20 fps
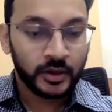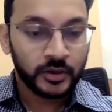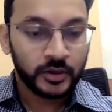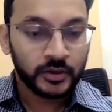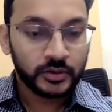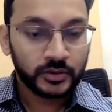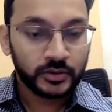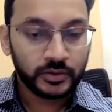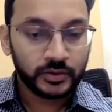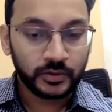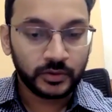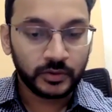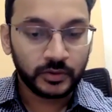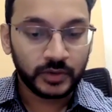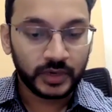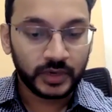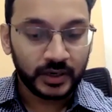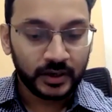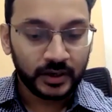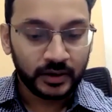
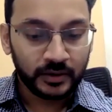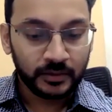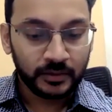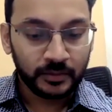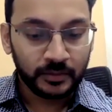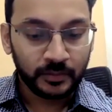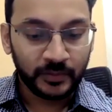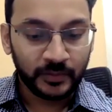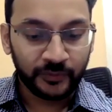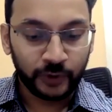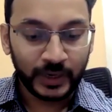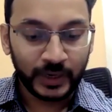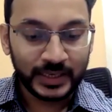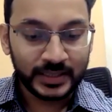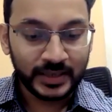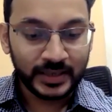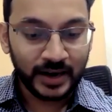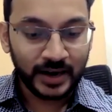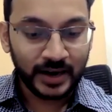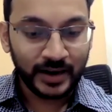Before I
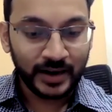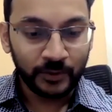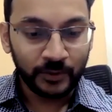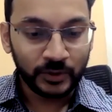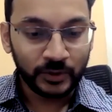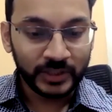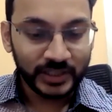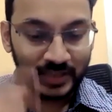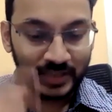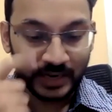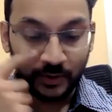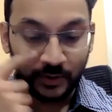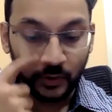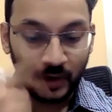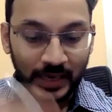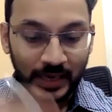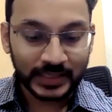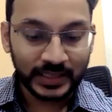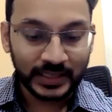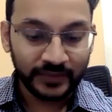start, I would just like to
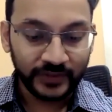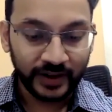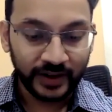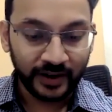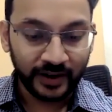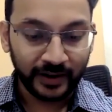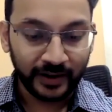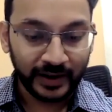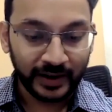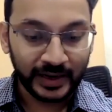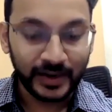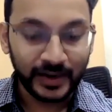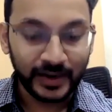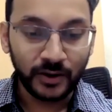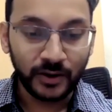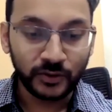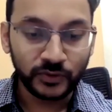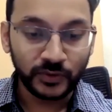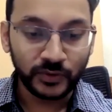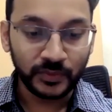ask if there are any
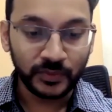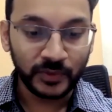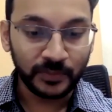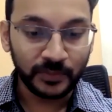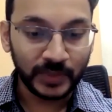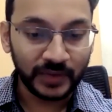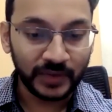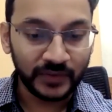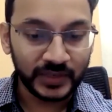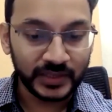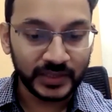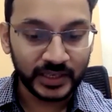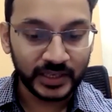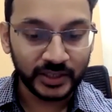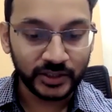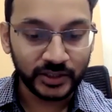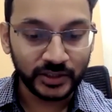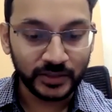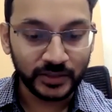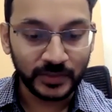doubts from the previous
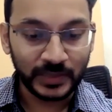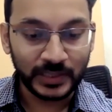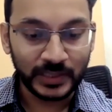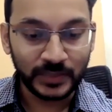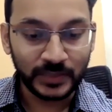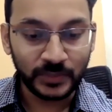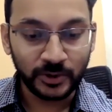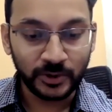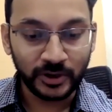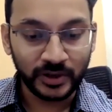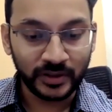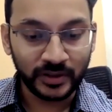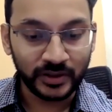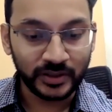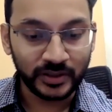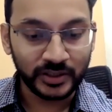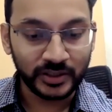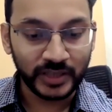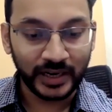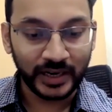sessions, please put it in the
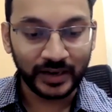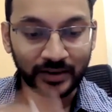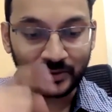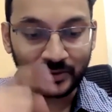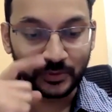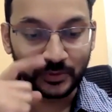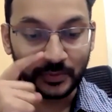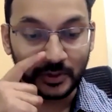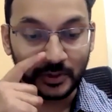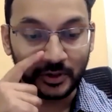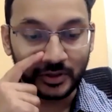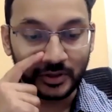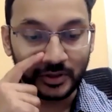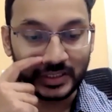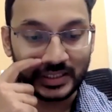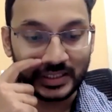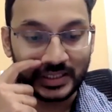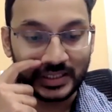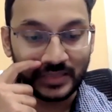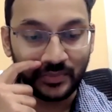chat because
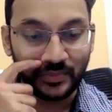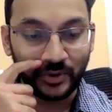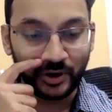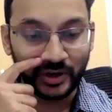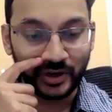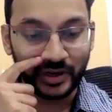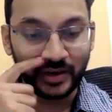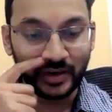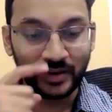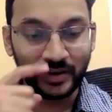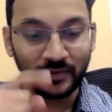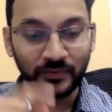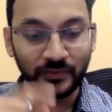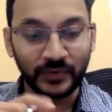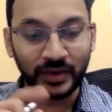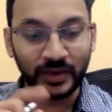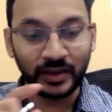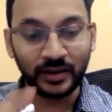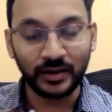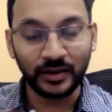it's important
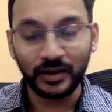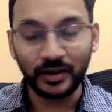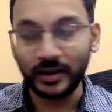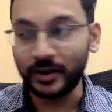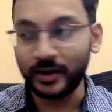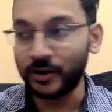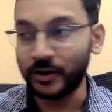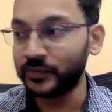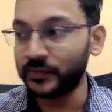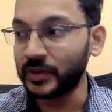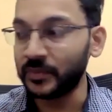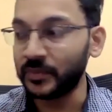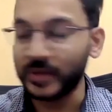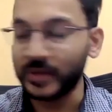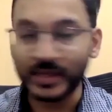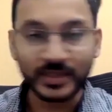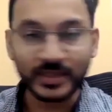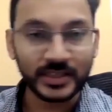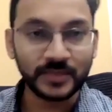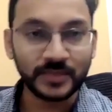we clear off the
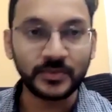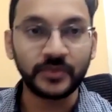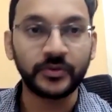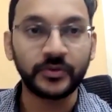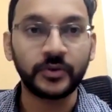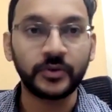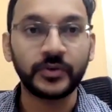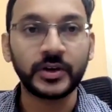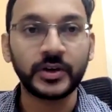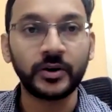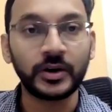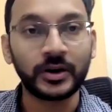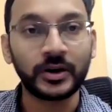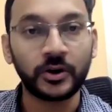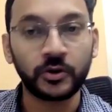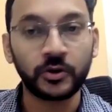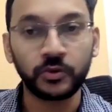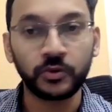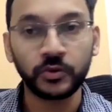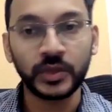basics before we get
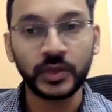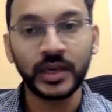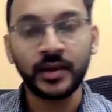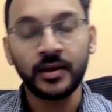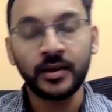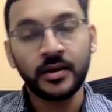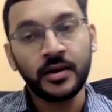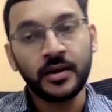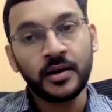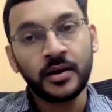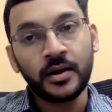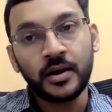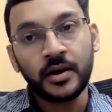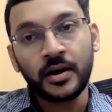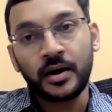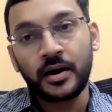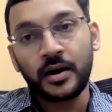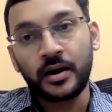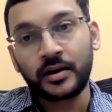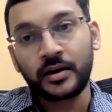on to the
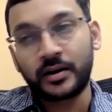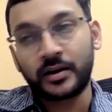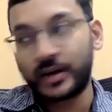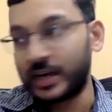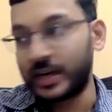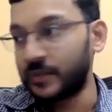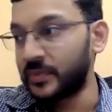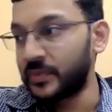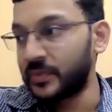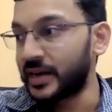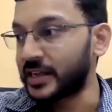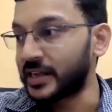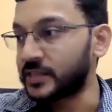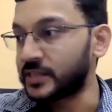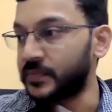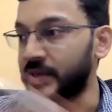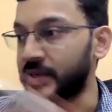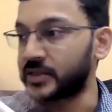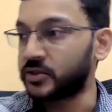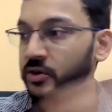treatment
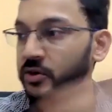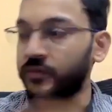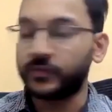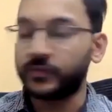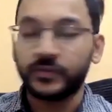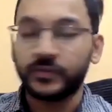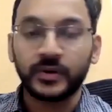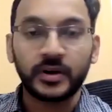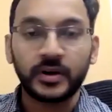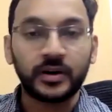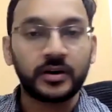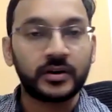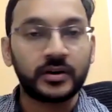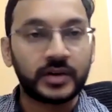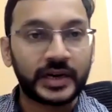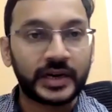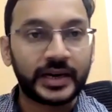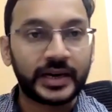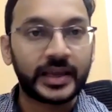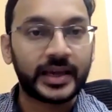aspects of
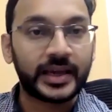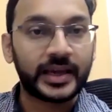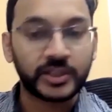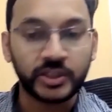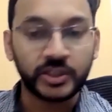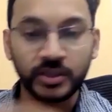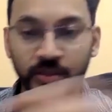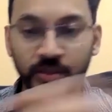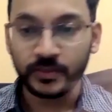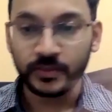DDH.